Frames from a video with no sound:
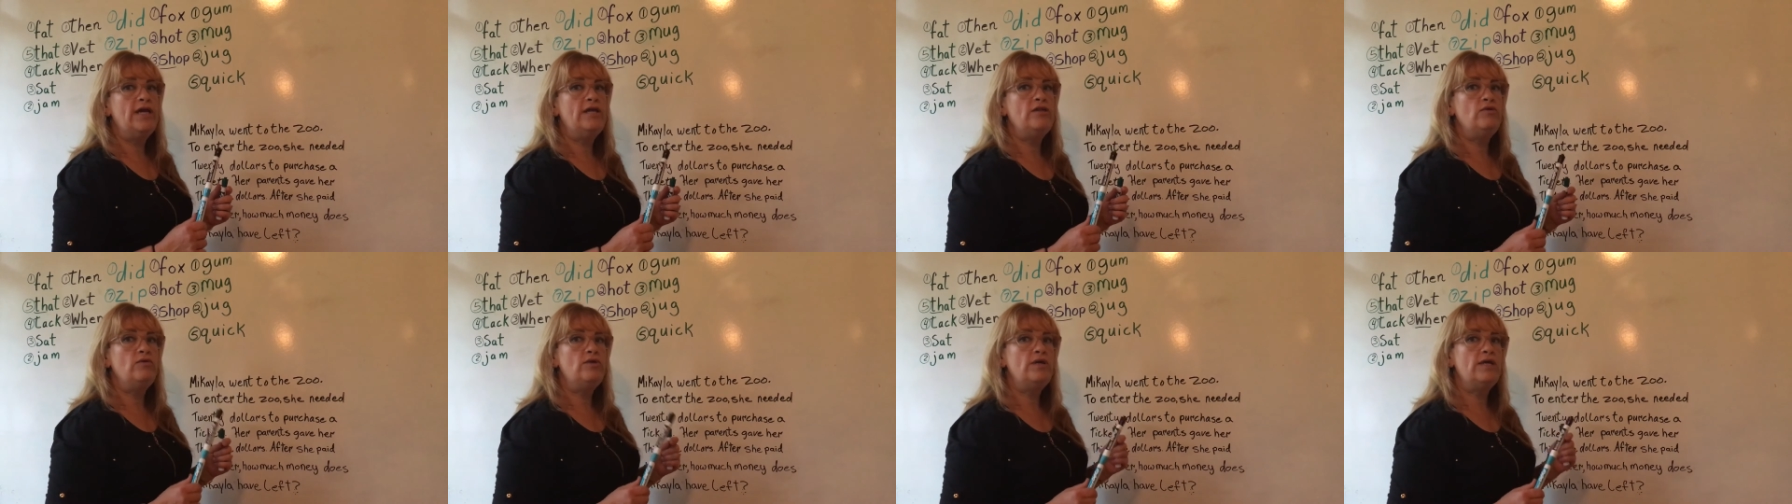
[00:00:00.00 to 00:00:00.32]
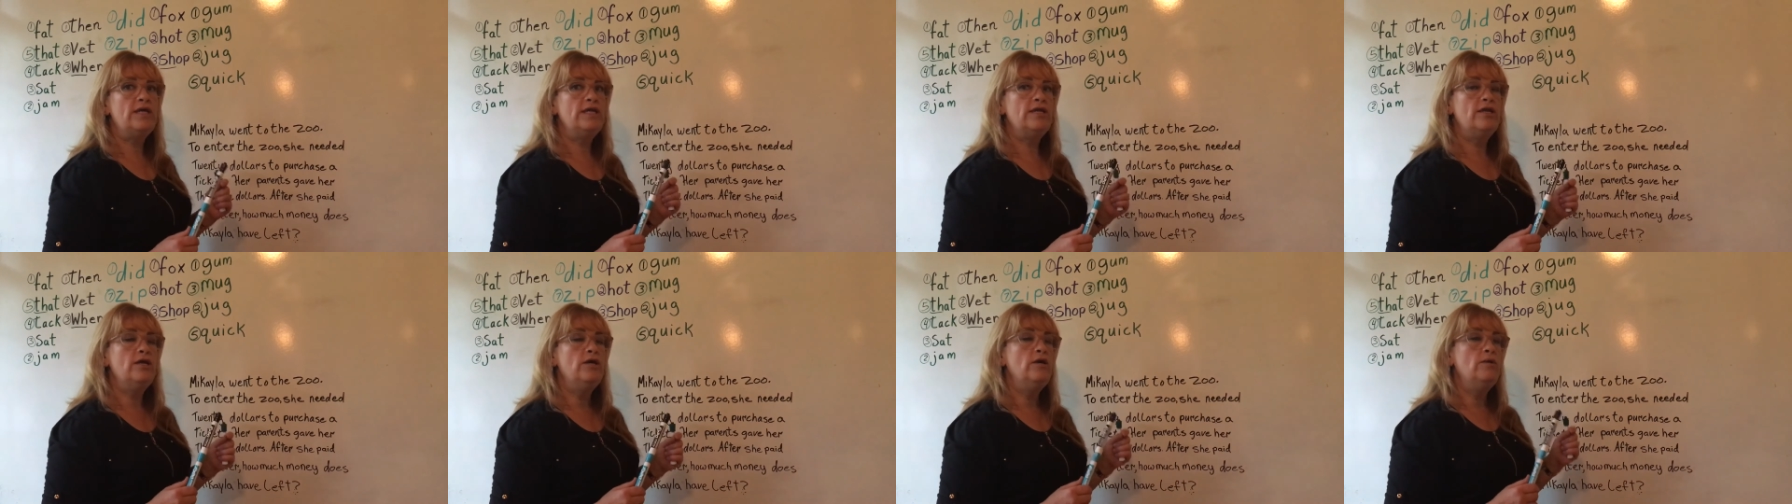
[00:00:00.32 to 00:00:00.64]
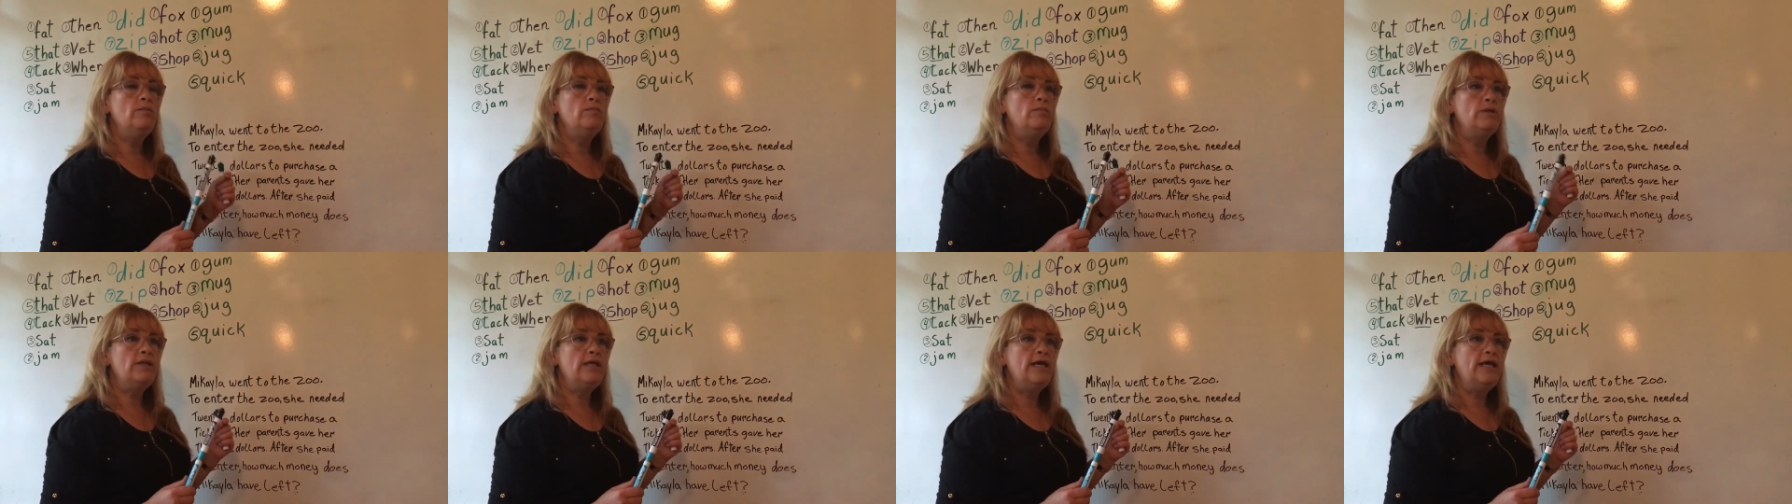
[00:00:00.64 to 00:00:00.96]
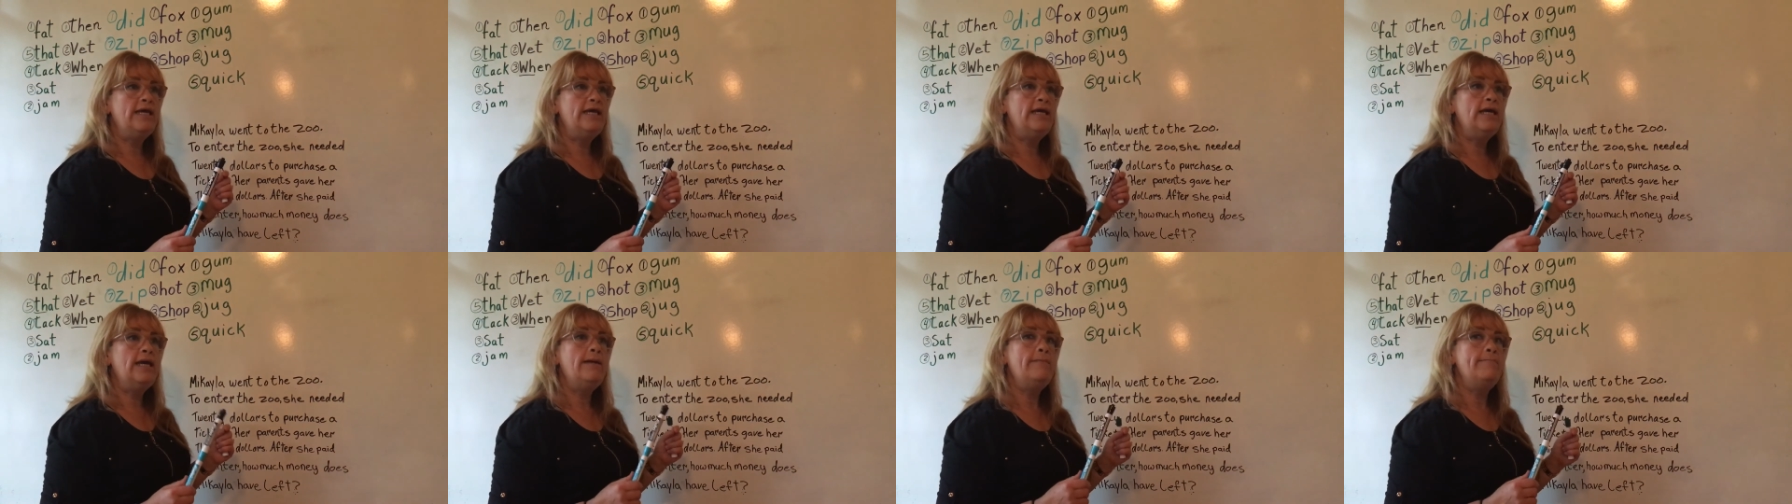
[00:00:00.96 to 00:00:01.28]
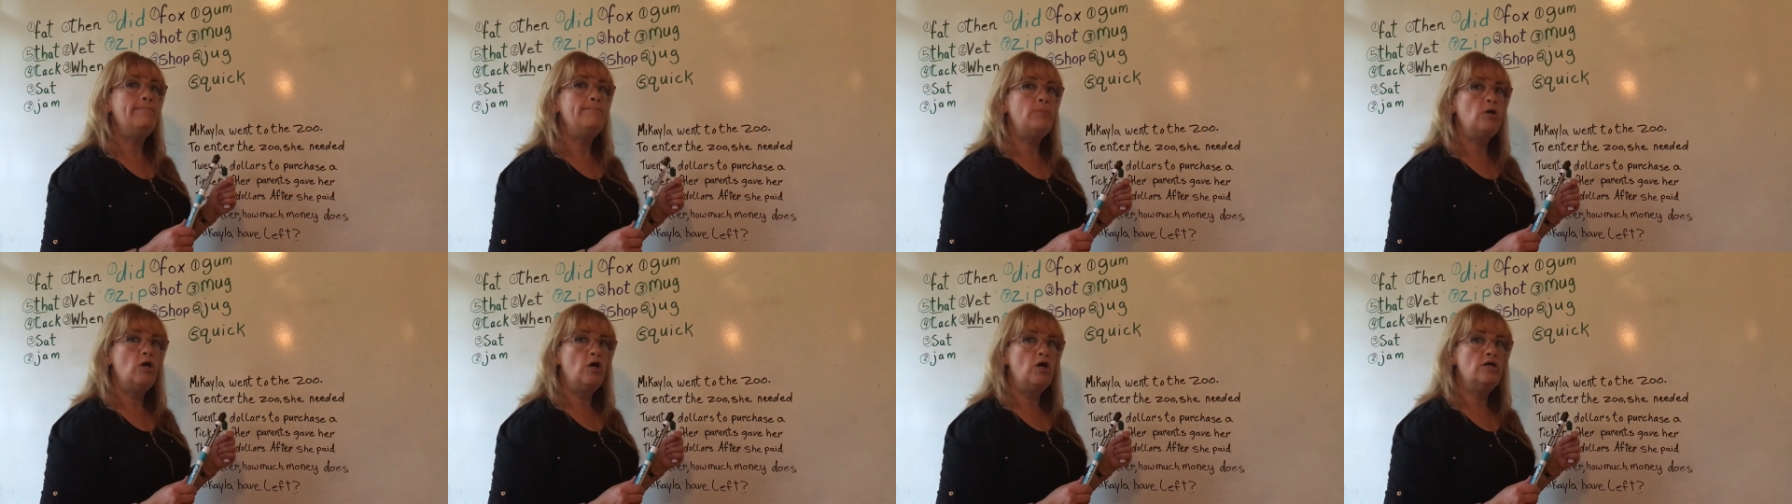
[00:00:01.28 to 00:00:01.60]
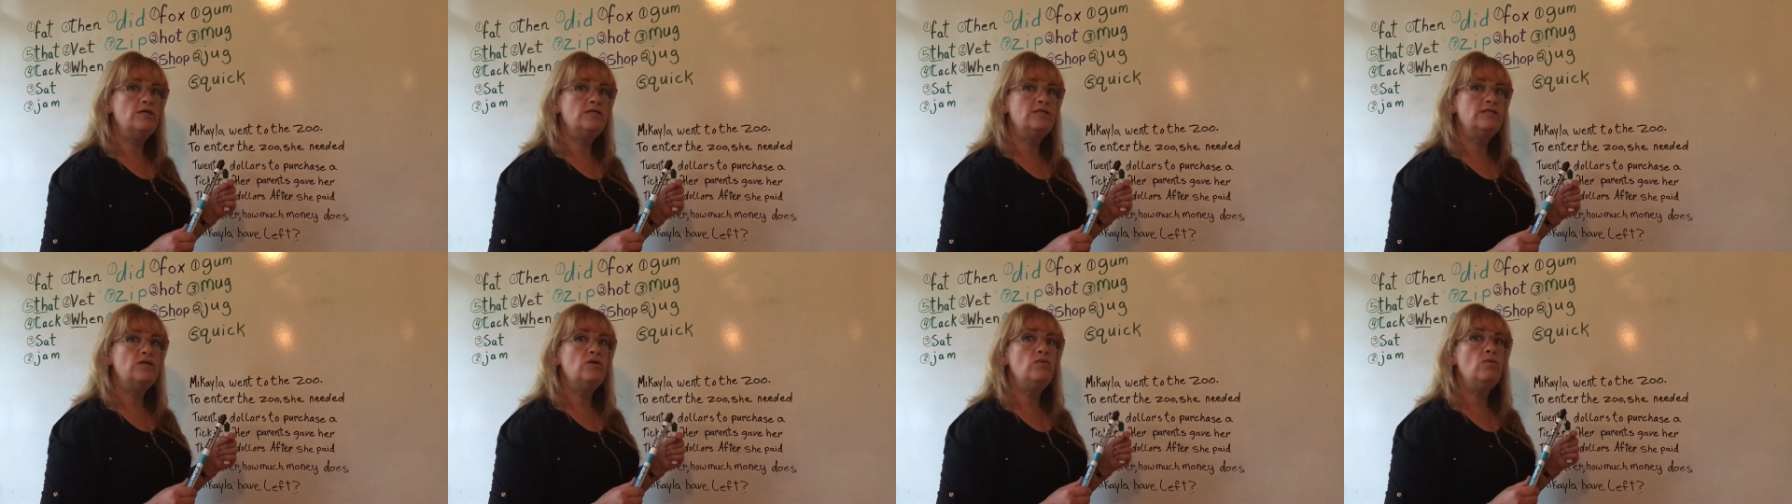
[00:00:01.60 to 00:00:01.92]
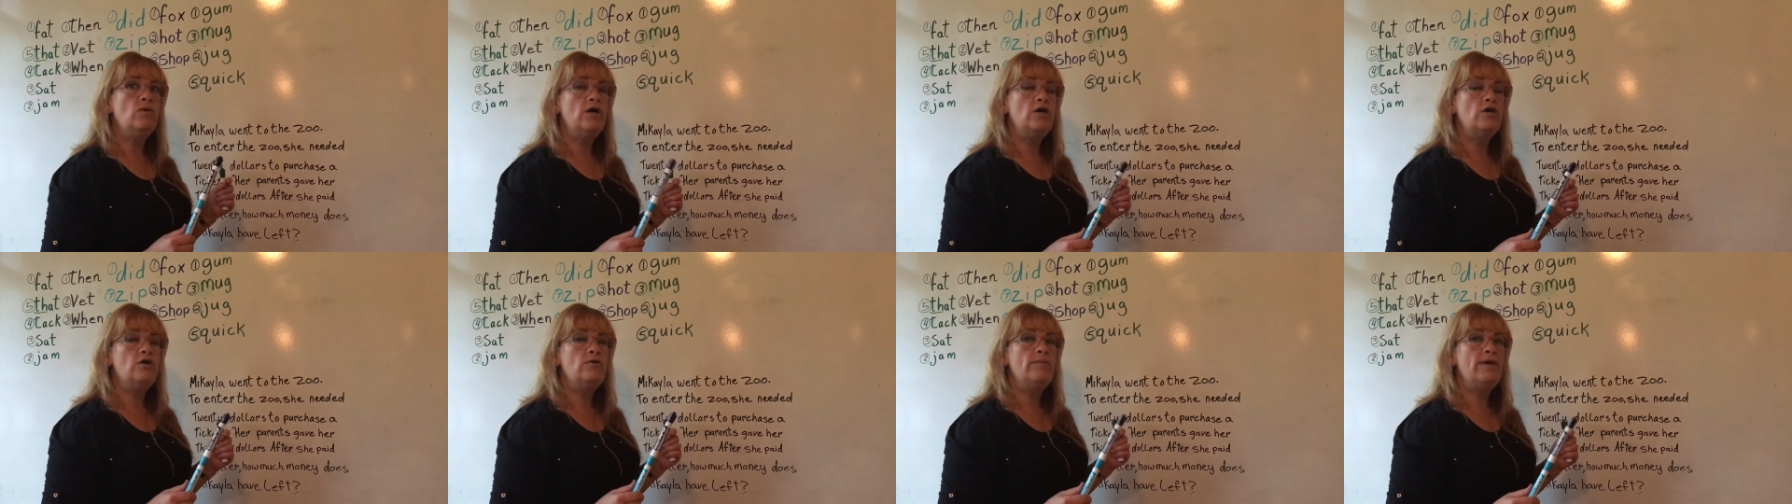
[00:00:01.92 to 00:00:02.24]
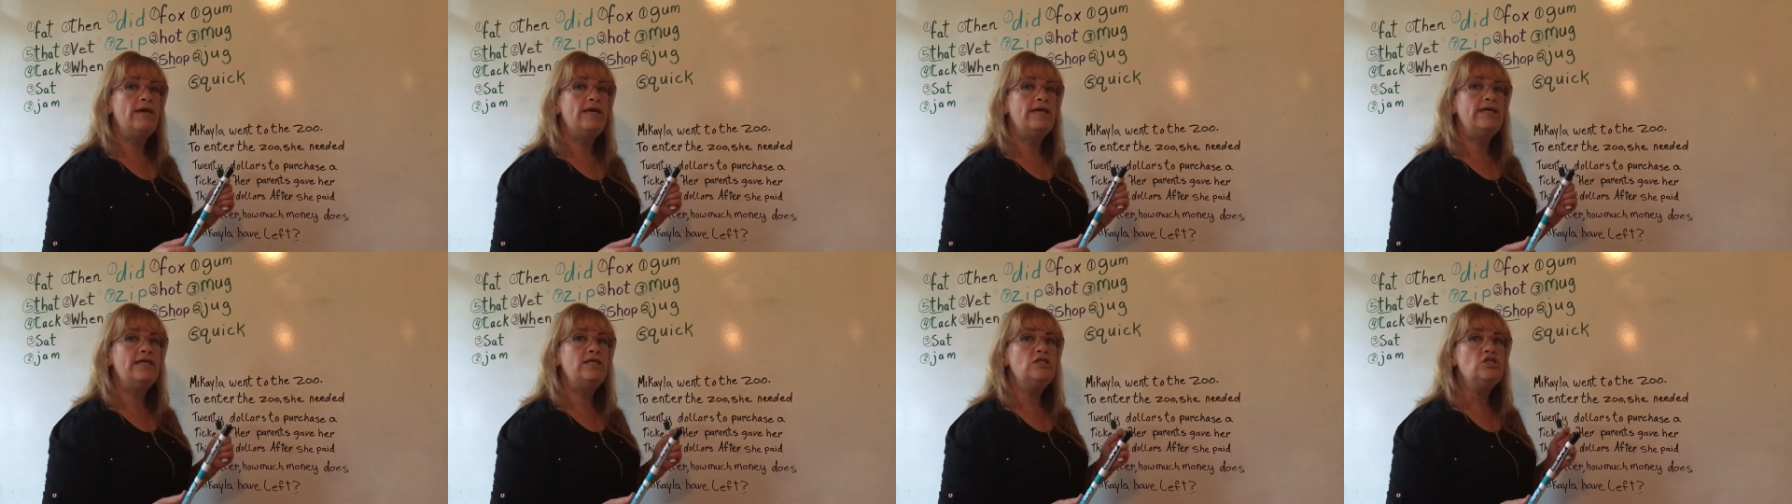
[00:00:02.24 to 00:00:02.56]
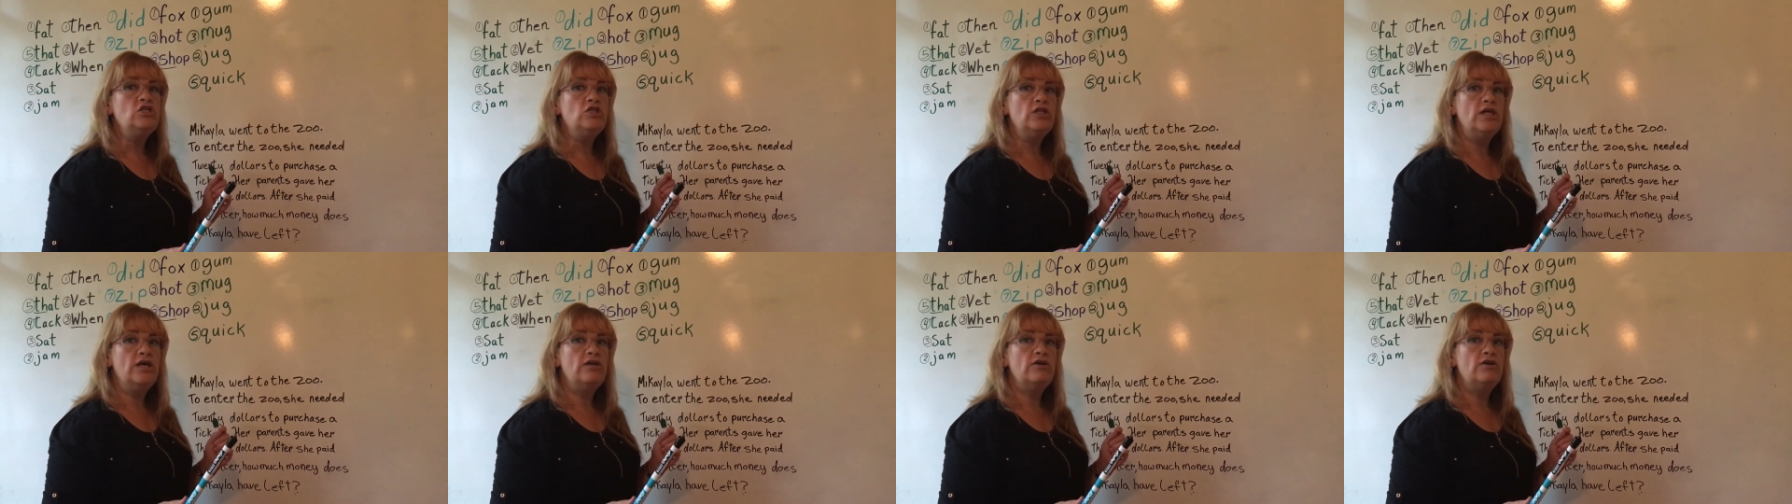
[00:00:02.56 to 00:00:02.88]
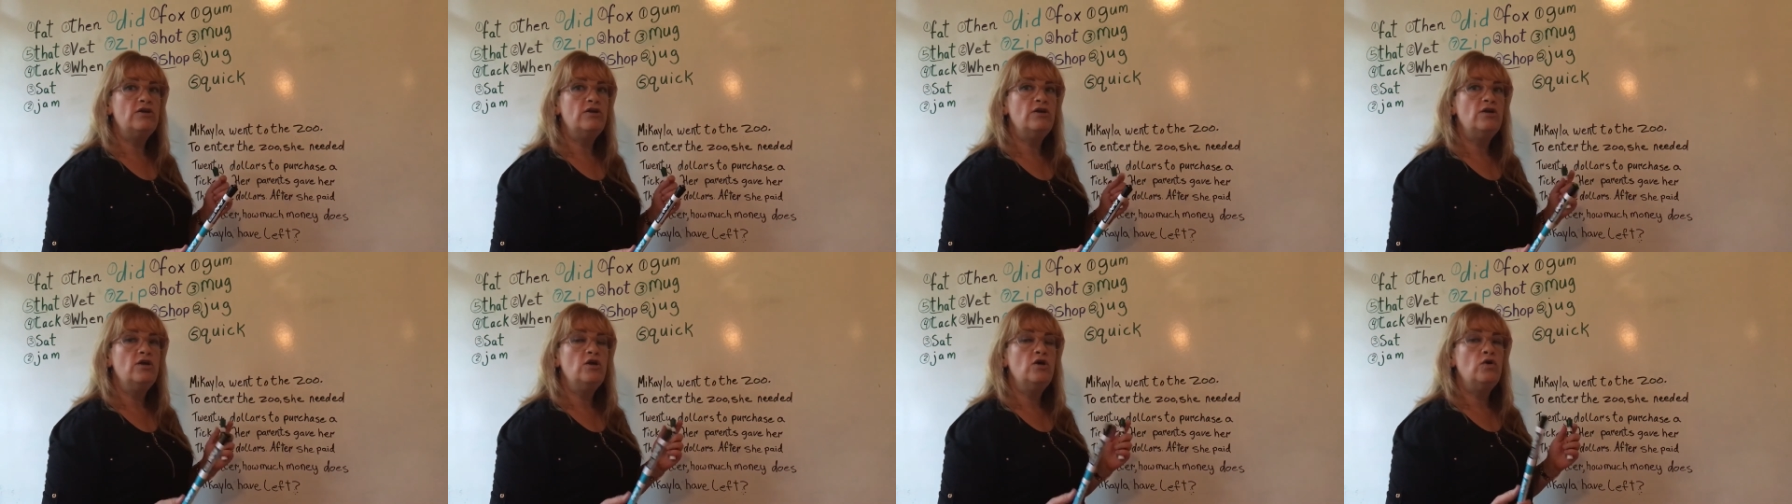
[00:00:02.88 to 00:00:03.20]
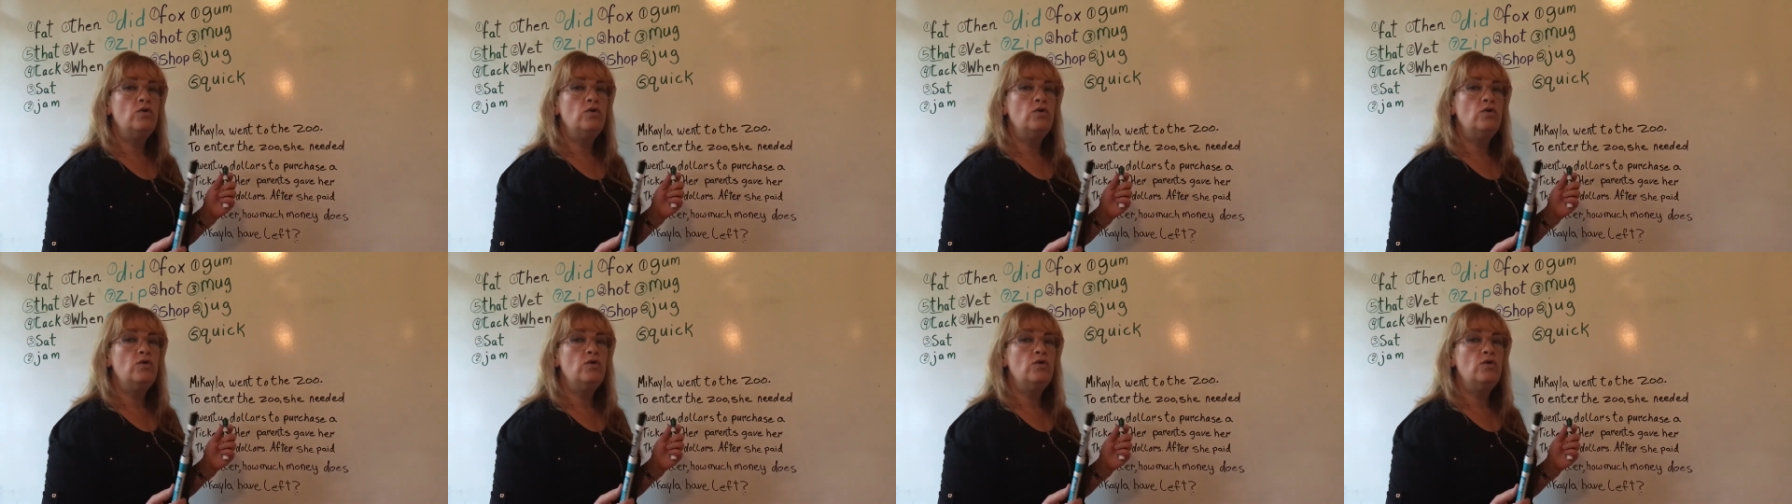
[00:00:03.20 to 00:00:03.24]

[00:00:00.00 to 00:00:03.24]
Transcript: and you can play it and pause it while you make each letter